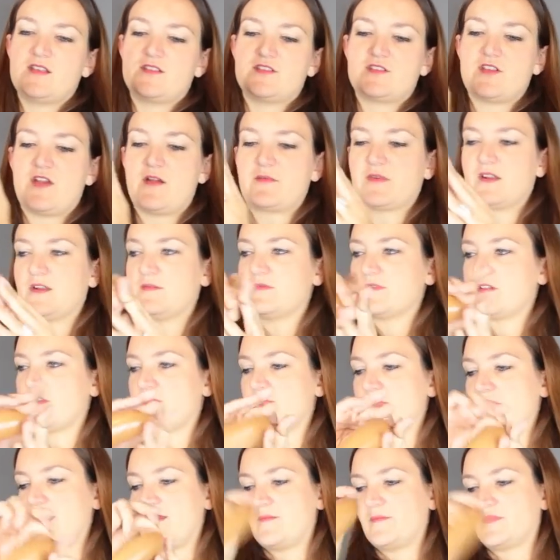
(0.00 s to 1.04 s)
So I'm gonna
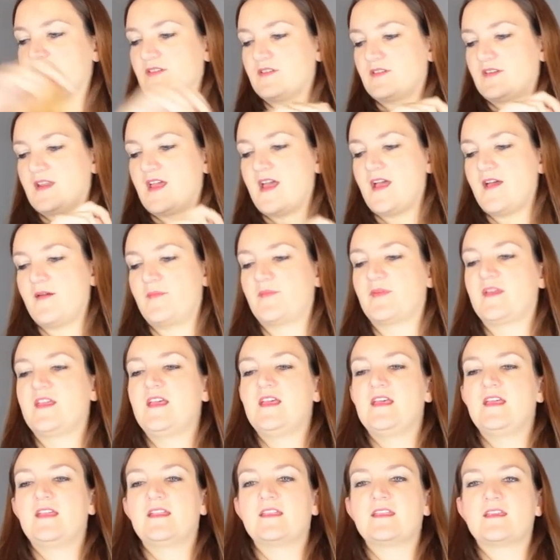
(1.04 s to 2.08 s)
blow my balloon up,
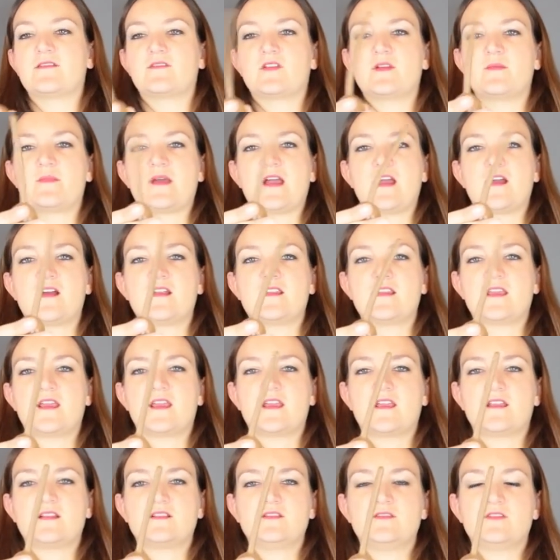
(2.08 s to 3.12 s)
leaving about
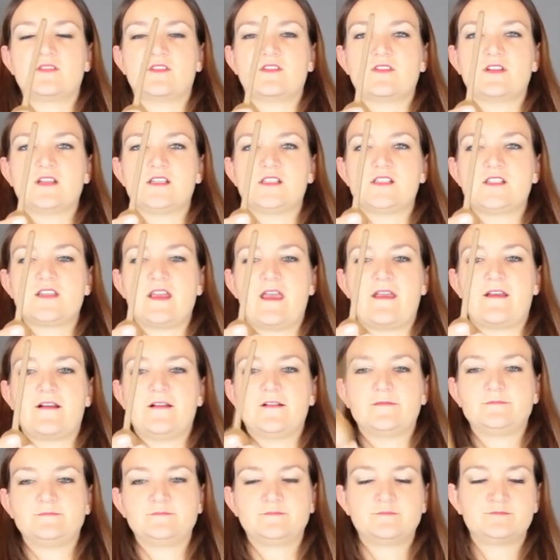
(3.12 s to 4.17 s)
a two to three inch
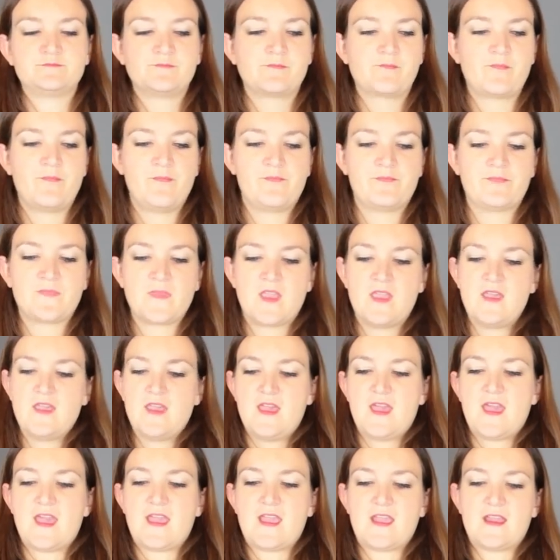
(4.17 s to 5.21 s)
tail.
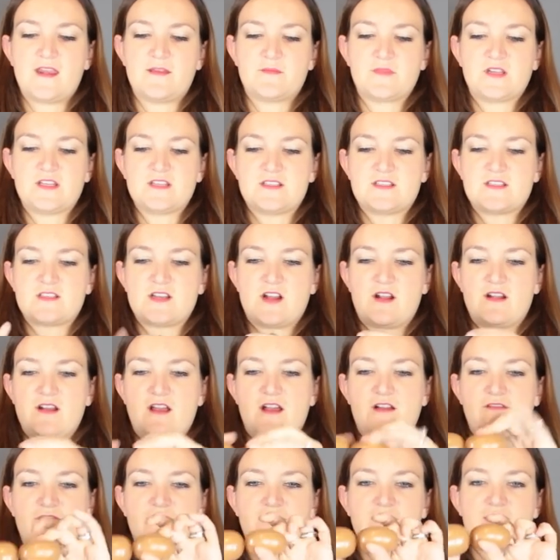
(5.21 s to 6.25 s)
And I'm gonna start
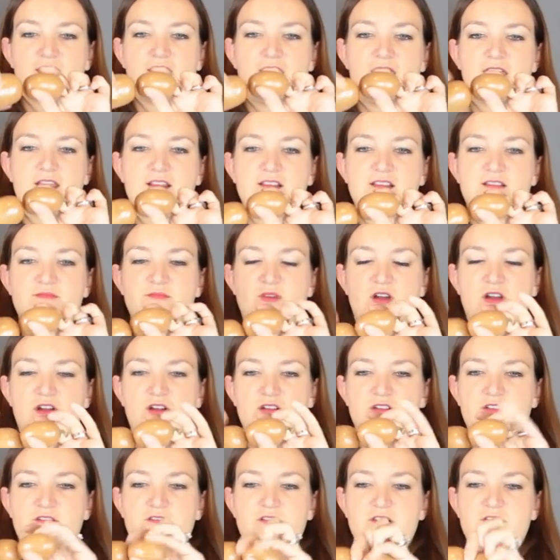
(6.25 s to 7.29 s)
off with a
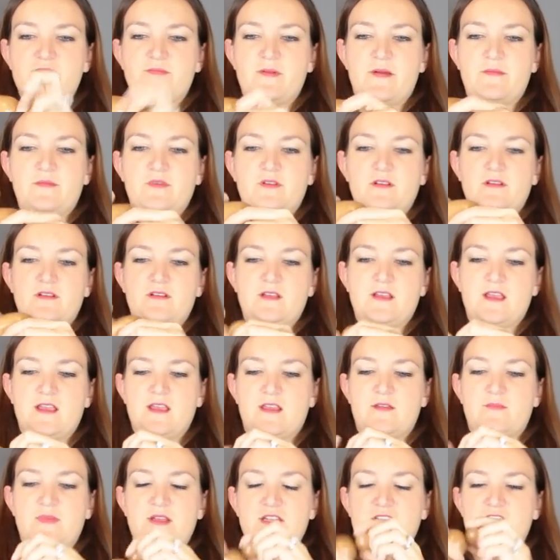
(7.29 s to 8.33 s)
small two inch bubble
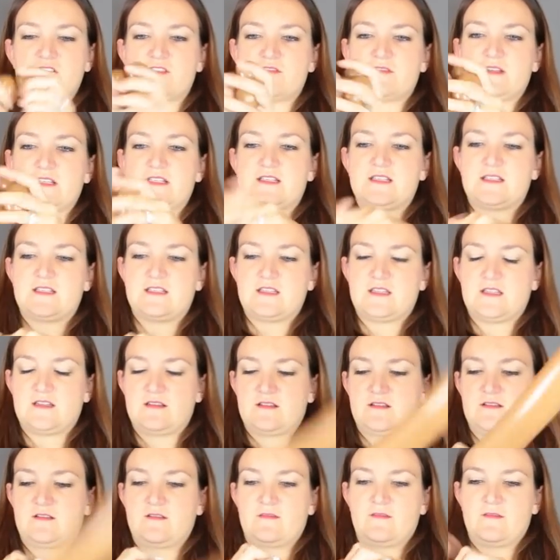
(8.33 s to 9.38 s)
and a pinch twist.
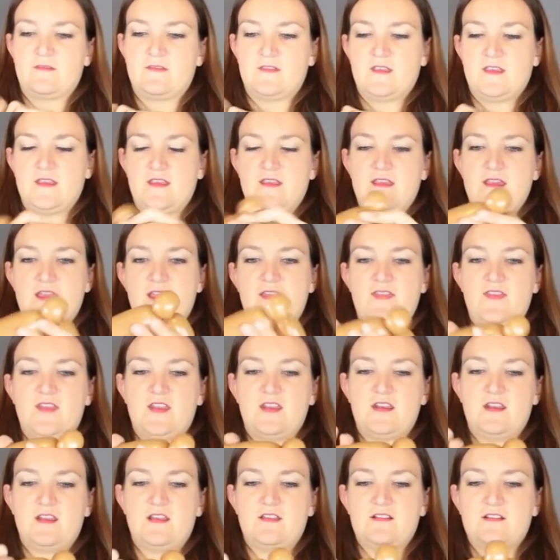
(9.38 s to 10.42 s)
And
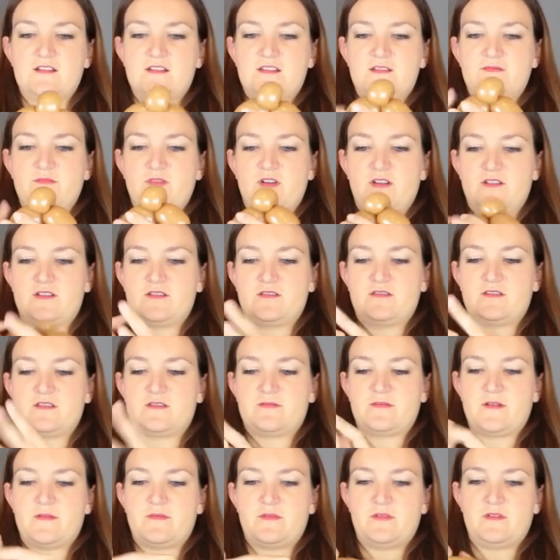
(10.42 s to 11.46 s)
then another small two
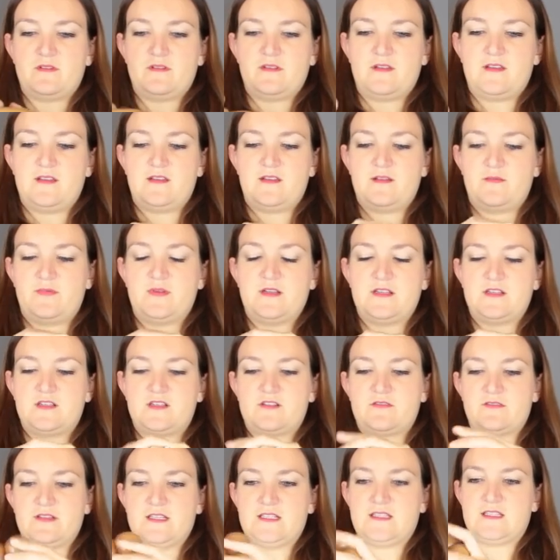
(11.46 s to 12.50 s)
inch bubble and a pinch
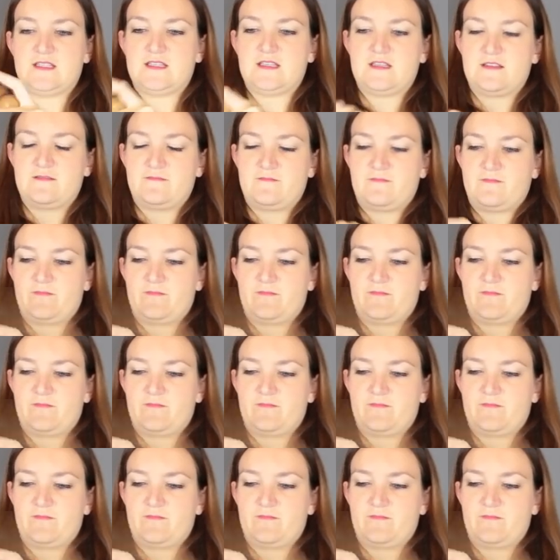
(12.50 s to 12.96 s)
twist.